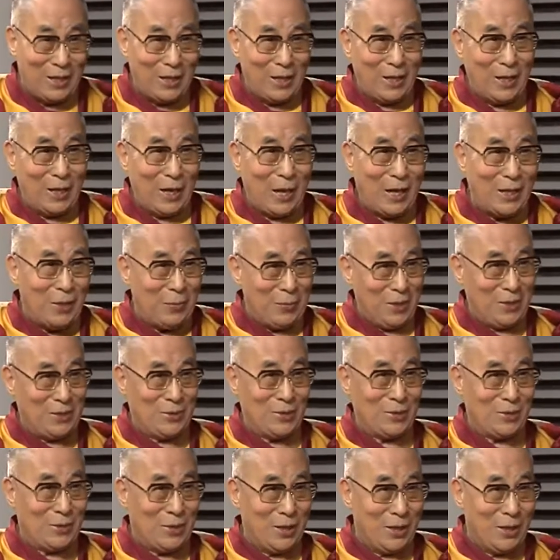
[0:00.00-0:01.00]
Otherwise,
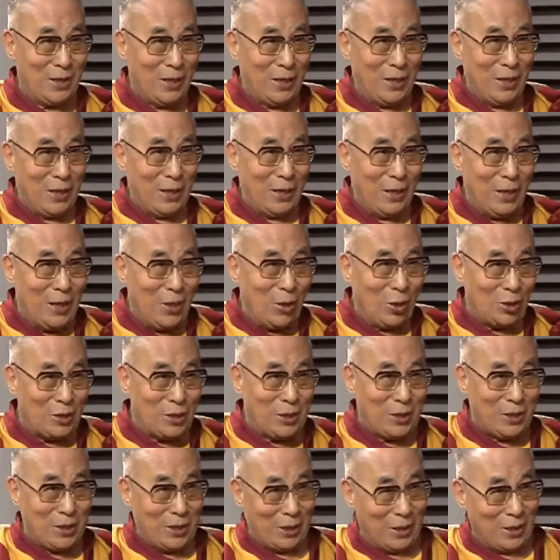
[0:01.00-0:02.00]
you see,
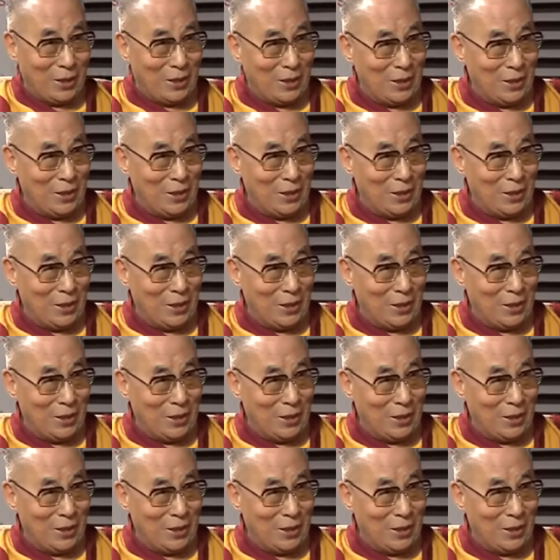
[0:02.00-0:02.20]
illogical.